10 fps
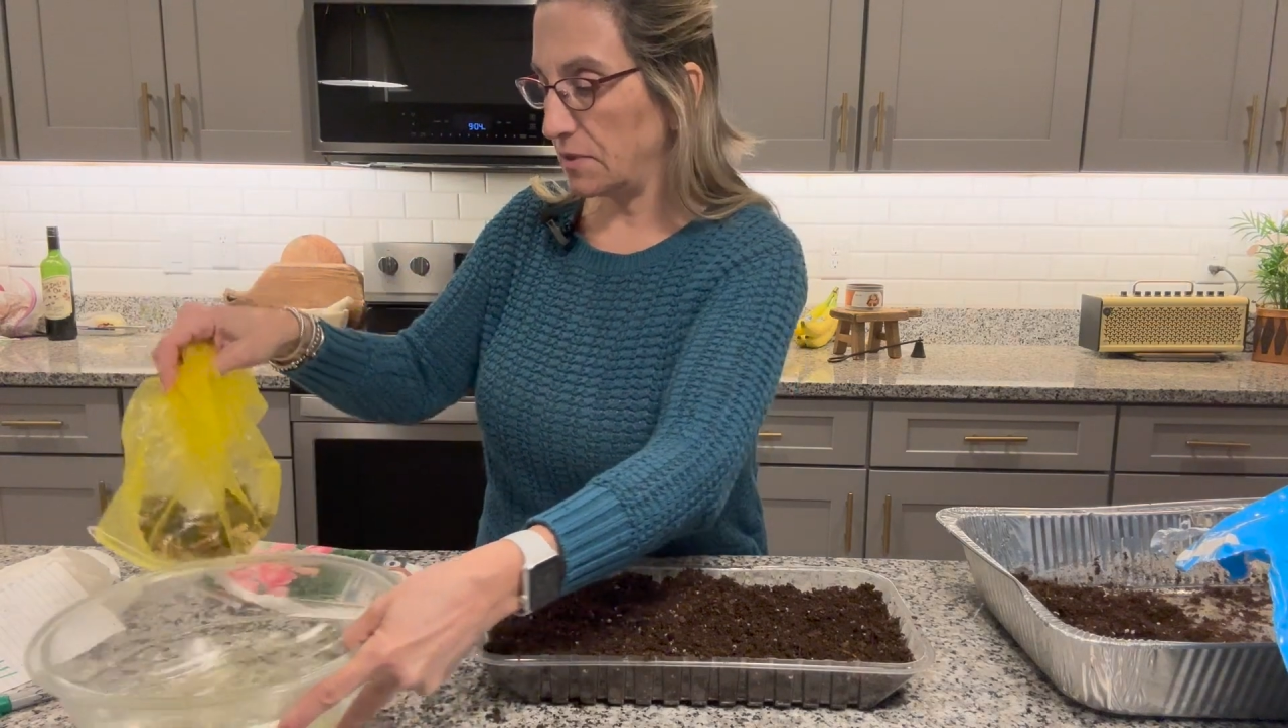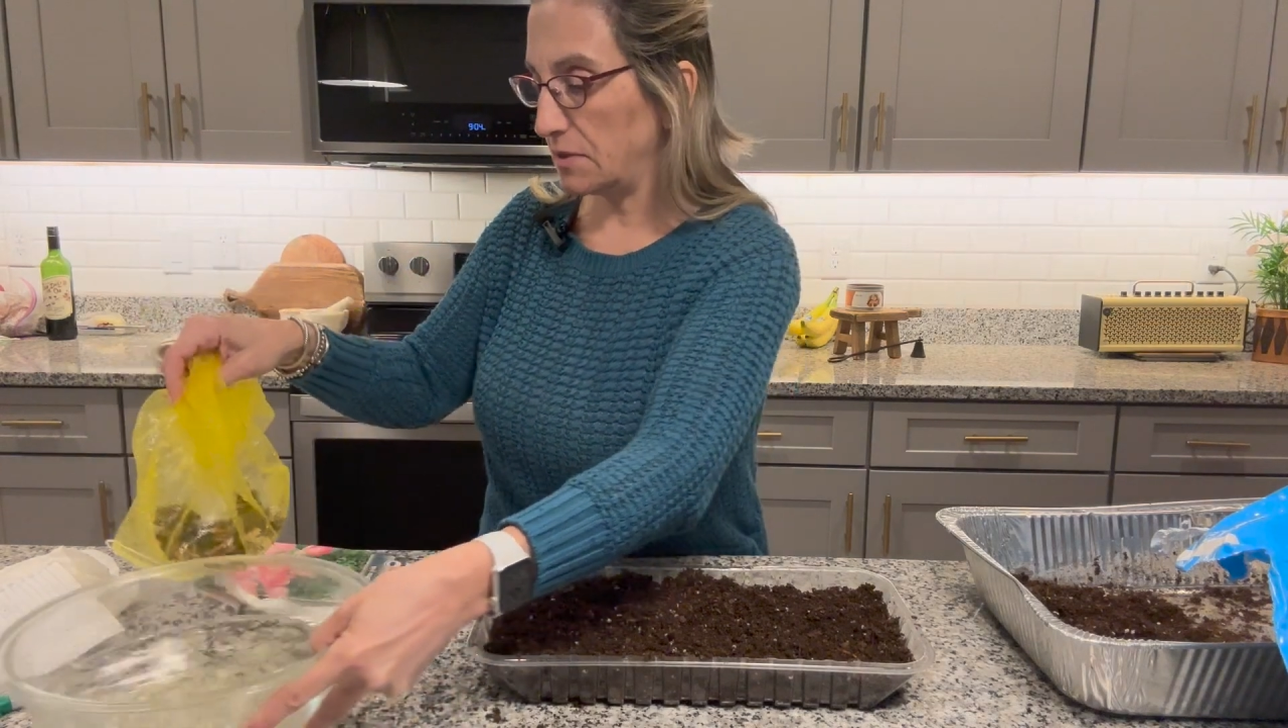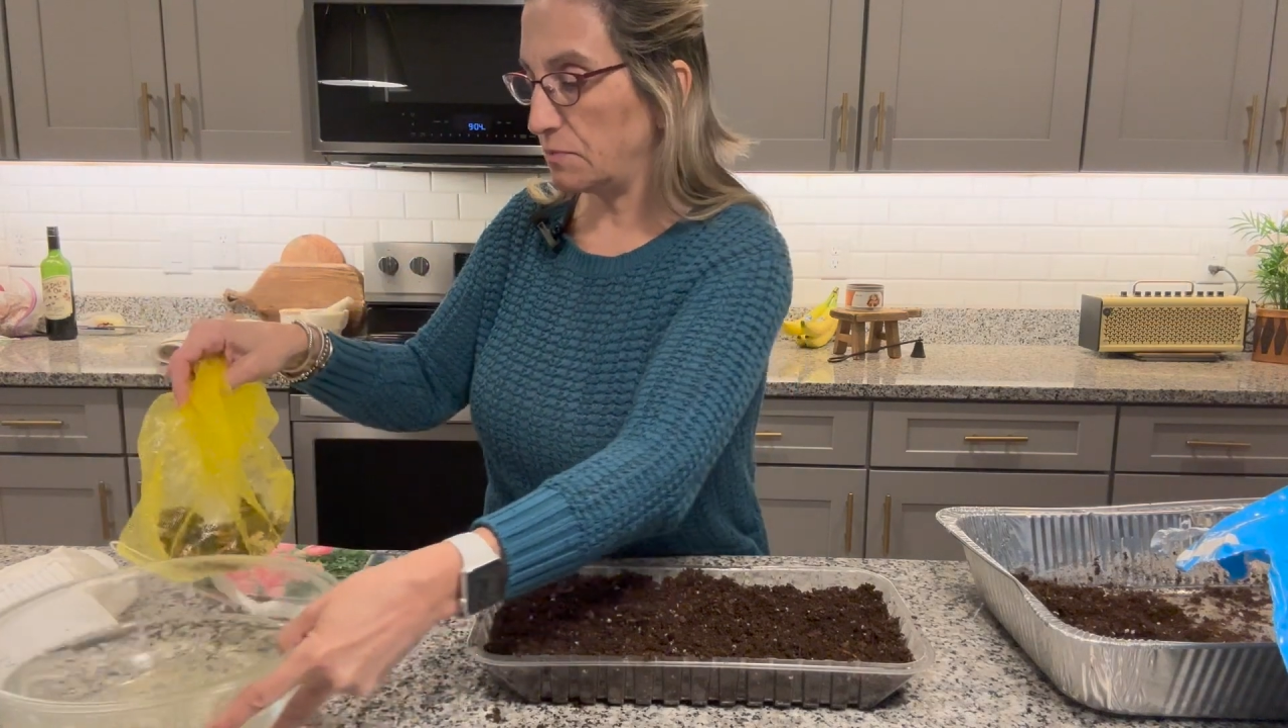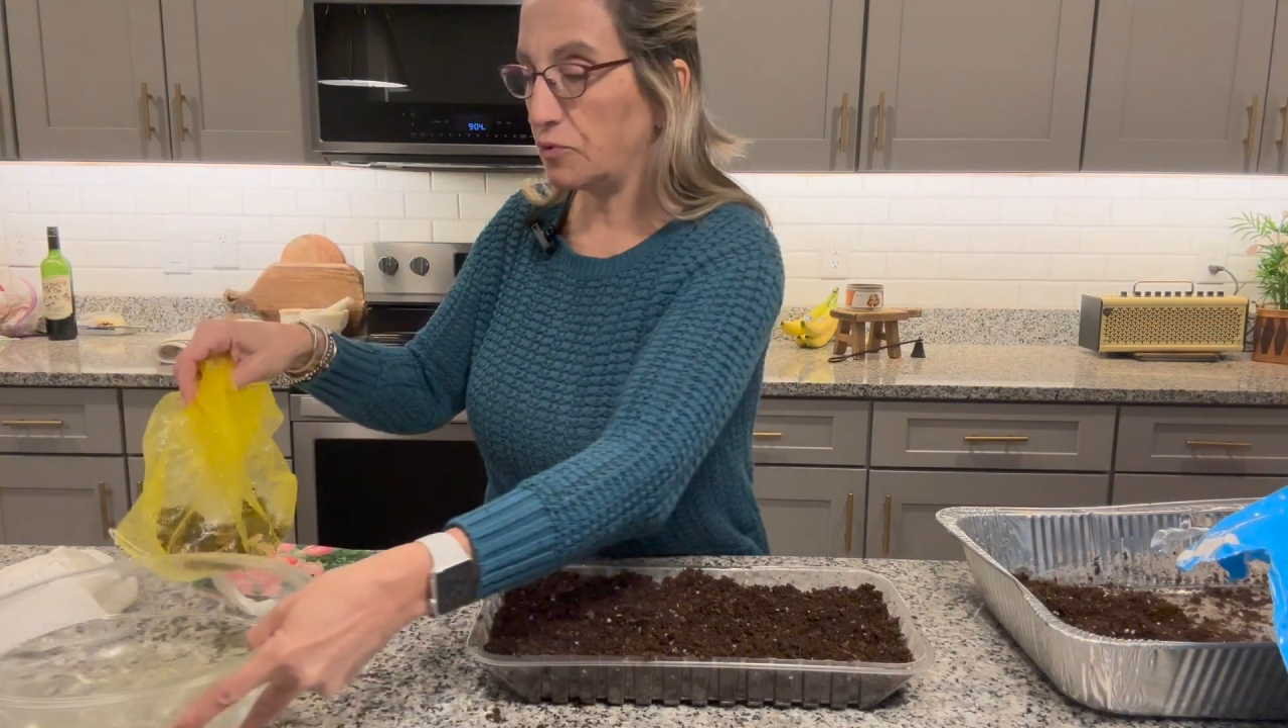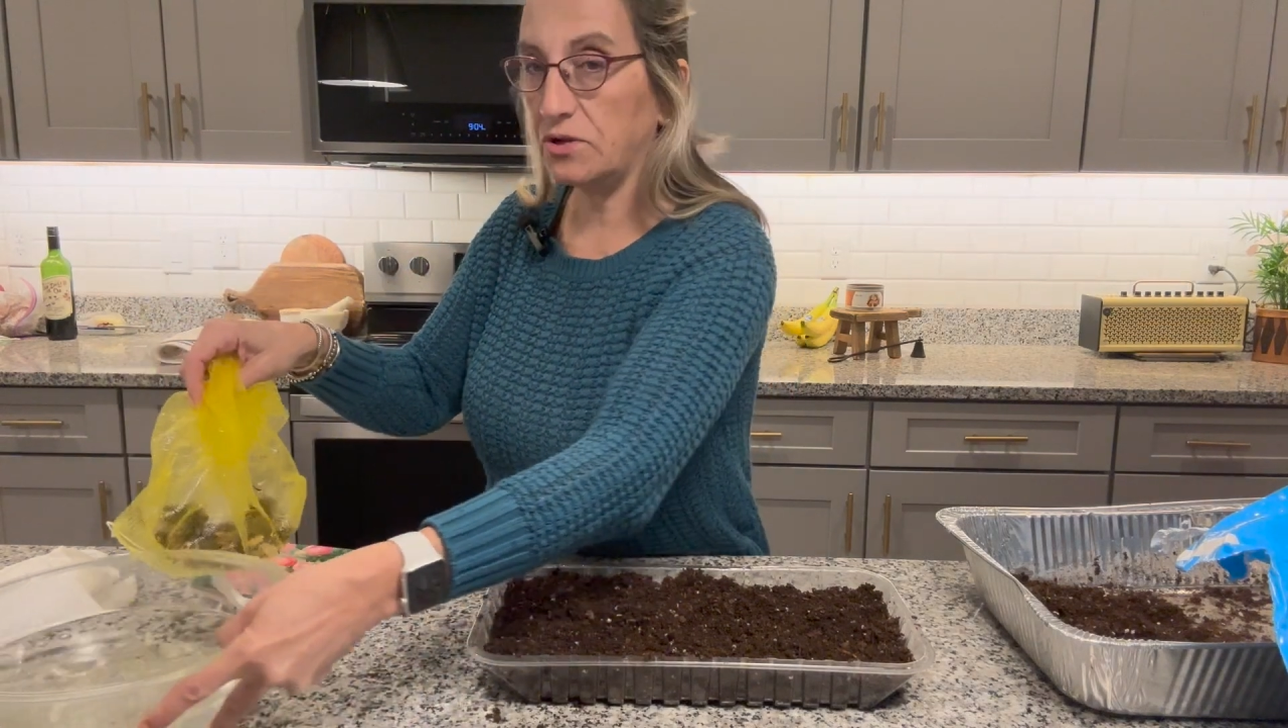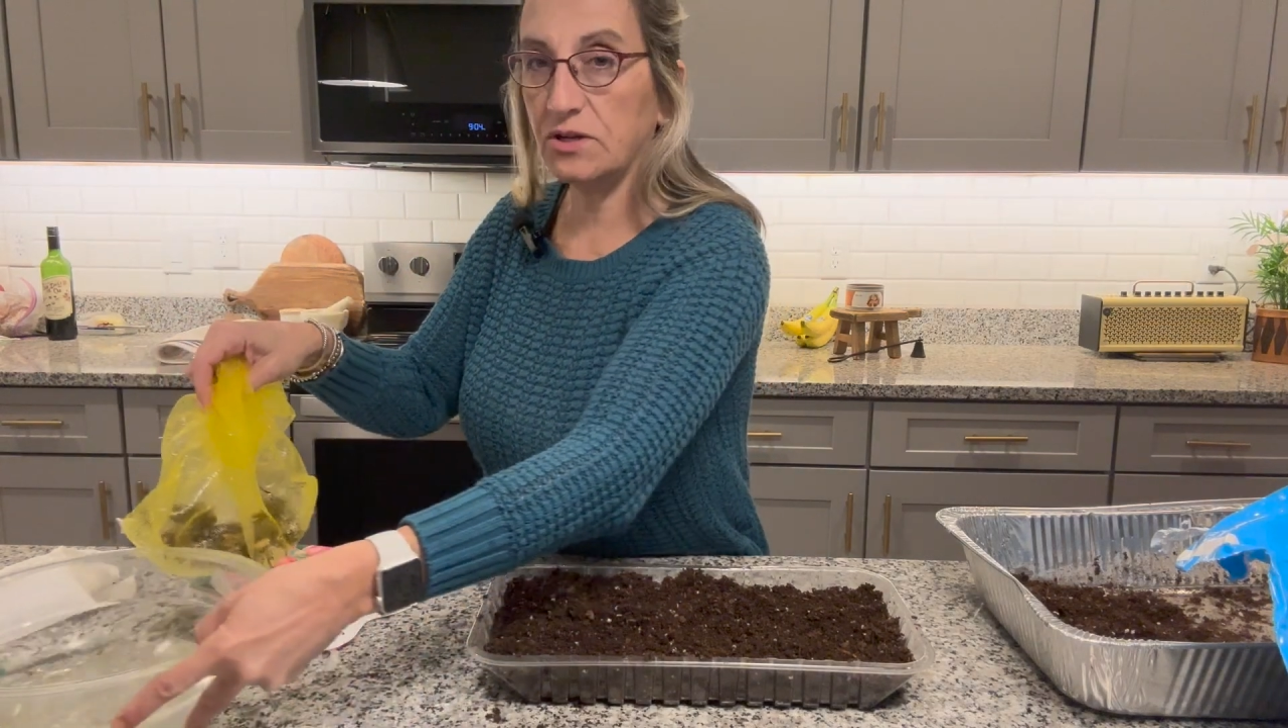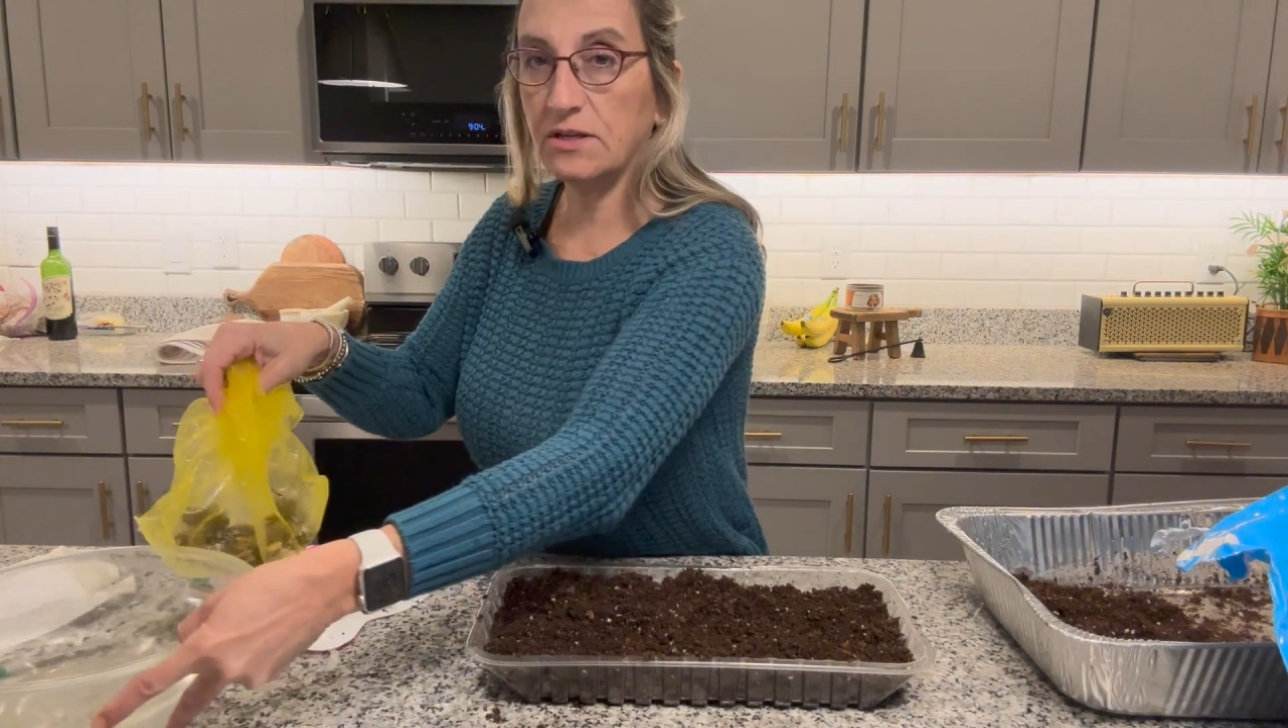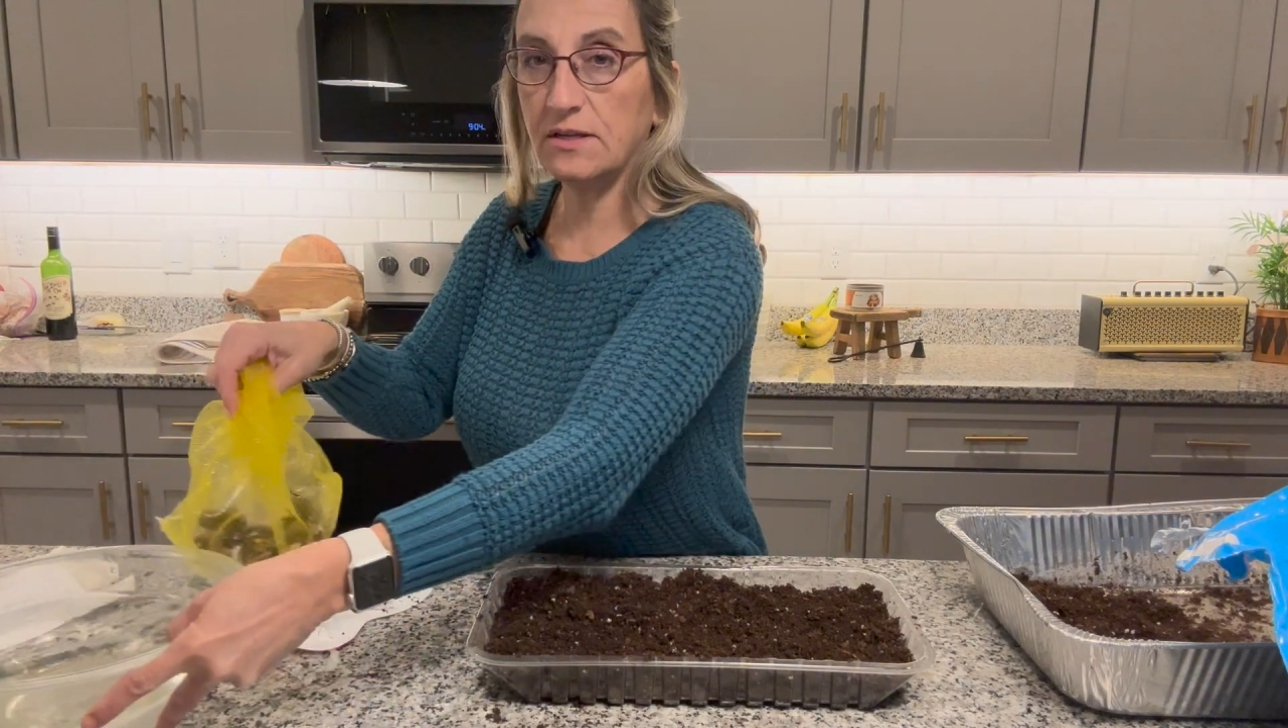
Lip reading: this bushes